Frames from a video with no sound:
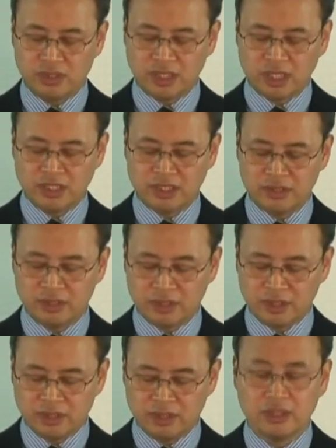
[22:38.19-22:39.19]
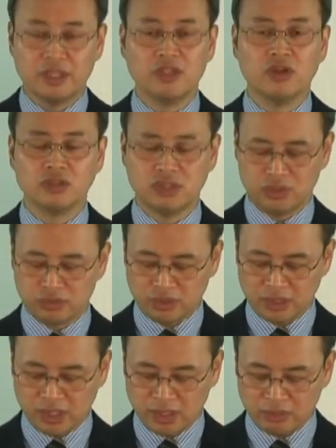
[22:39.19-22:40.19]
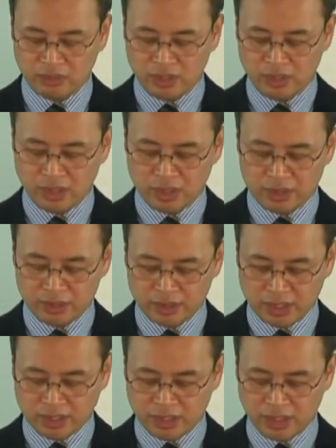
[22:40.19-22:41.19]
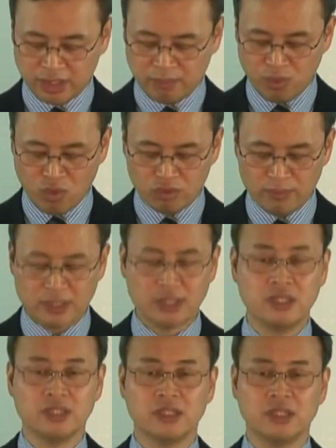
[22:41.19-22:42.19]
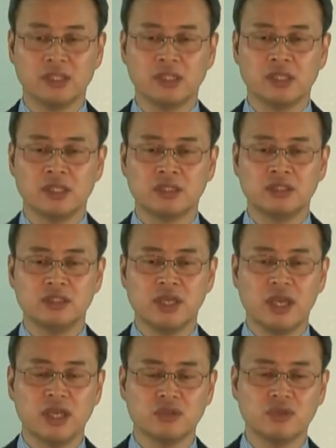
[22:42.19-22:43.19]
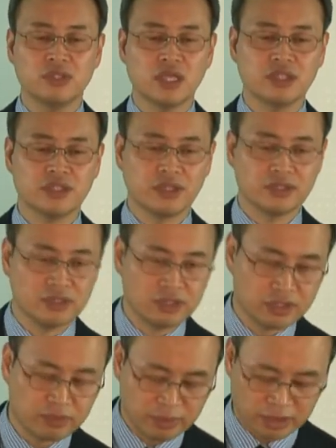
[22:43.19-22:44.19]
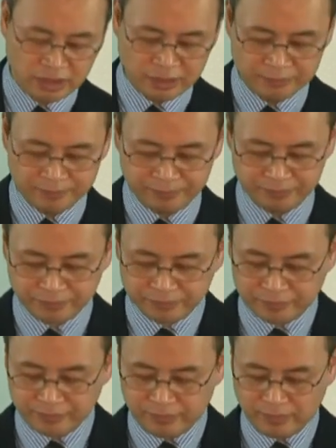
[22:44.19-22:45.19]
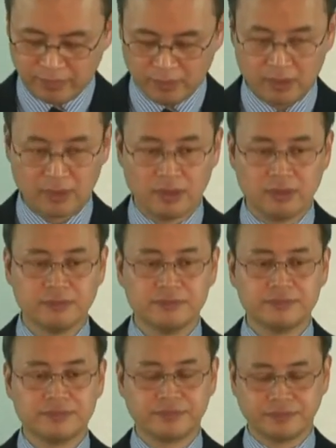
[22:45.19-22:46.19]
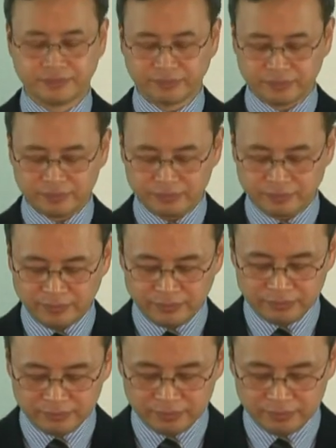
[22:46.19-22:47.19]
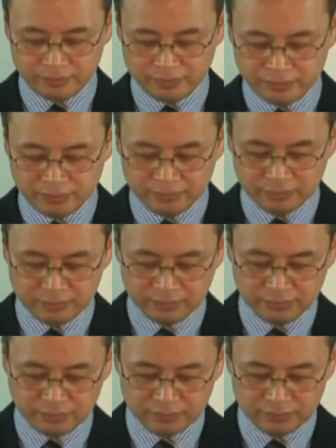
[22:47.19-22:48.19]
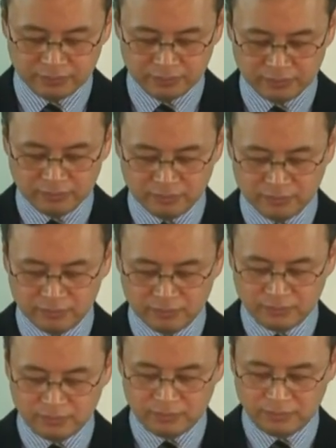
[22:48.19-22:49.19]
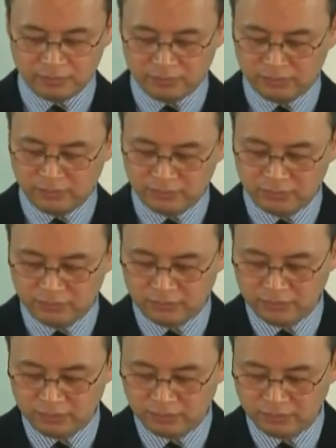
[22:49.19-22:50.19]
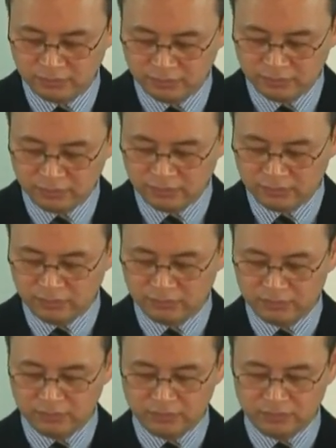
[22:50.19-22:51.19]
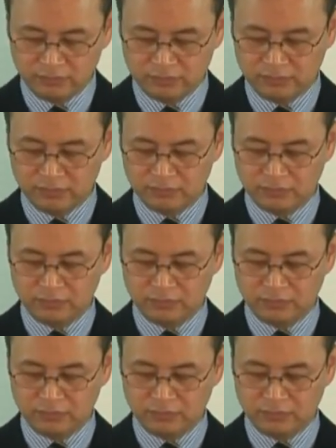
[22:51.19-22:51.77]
2 John is made up of 13 verses, while 3 John is made up of 15 verses.